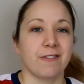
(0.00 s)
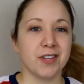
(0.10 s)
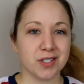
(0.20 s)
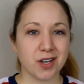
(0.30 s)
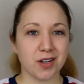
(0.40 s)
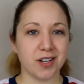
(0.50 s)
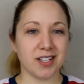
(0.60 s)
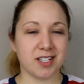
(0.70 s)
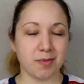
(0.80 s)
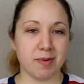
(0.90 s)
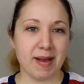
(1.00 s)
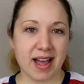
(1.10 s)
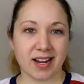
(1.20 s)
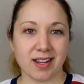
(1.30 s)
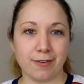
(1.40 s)
Feels good to be
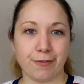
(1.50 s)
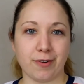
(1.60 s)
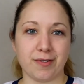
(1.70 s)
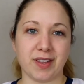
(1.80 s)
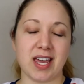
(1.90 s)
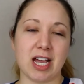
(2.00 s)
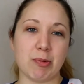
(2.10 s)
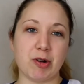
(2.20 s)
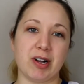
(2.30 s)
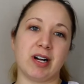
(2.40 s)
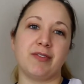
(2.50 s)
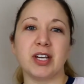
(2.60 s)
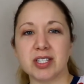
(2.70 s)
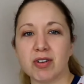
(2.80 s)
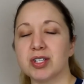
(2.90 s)
back in front of the camera. If
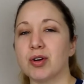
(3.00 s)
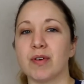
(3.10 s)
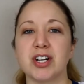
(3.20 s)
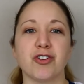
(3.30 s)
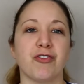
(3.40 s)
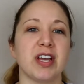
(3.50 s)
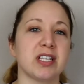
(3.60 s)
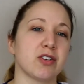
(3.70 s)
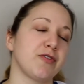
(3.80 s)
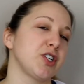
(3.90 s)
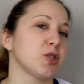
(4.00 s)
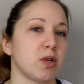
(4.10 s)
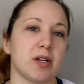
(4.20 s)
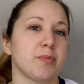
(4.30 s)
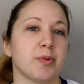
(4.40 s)
you guys are also Ranger fans, or if you just
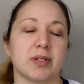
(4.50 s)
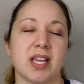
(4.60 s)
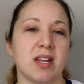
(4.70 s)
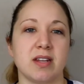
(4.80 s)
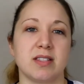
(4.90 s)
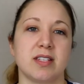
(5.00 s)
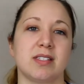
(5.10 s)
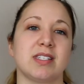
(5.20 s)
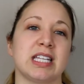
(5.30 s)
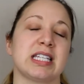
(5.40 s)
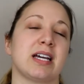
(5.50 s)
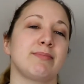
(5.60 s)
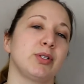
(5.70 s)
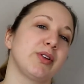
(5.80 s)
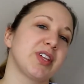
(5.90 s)
want to pretend it's in
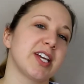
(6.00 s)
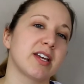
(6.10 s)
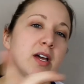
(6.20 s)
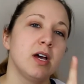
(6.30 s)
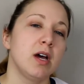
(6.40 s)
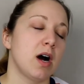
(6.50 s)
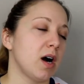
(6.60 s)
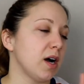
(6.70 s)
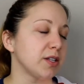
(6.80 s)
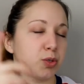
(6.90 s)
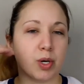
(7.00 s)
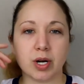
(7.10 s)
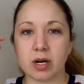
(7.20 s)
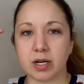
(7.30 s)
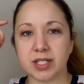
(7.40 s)
time doing a thing on
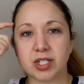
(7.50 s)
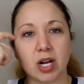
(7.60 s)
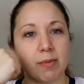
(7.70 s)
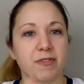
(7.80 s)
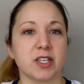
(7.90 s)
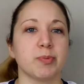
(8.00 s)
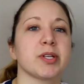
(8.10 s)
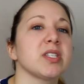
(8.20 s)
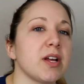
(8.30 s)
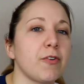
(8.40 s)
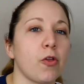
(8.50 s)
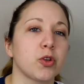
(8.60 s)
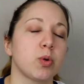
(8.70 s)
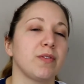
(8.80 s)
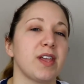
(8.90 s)
Twitter and Instagram and Facebook and stuff called
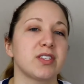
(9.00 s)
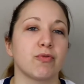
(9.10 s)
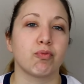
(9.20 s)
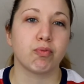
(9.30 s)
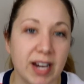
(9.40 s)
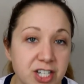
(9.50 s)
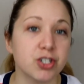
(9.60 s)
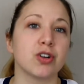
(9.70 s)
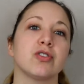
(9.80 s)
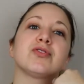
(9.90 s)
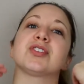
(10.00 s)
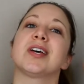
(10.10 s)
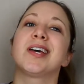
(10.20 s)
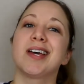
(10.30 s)
the 12 Days of Rangers,